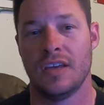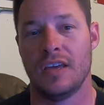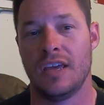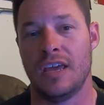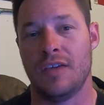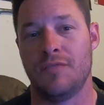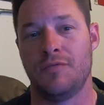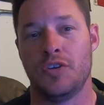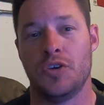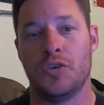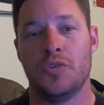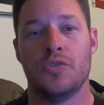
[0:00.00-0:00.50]

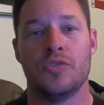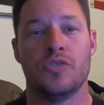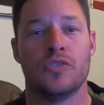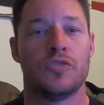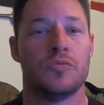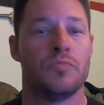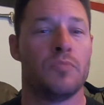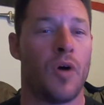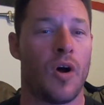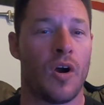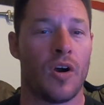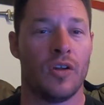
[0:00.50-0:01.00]
if you
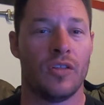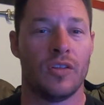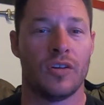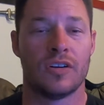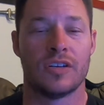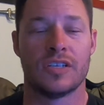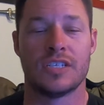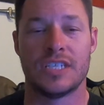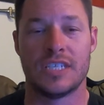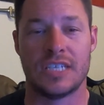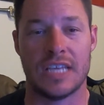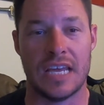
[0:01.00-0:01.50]
use
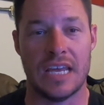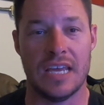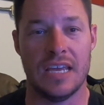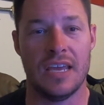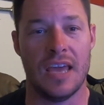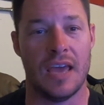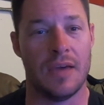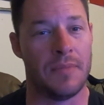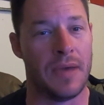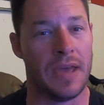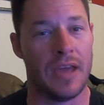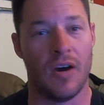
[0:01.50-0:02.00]
Marler
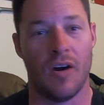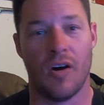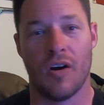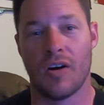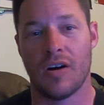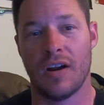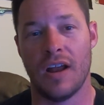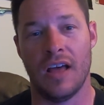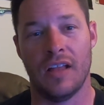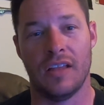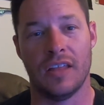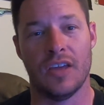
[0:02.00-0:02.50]
C,
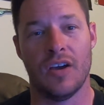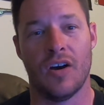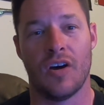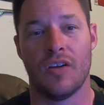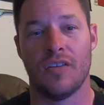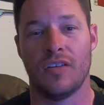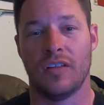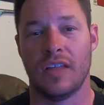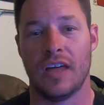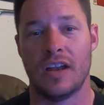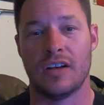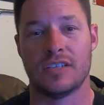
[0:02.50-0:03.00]
M-A-R-L-E-R,
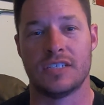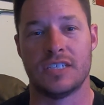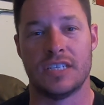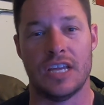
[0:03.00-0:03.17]
the letter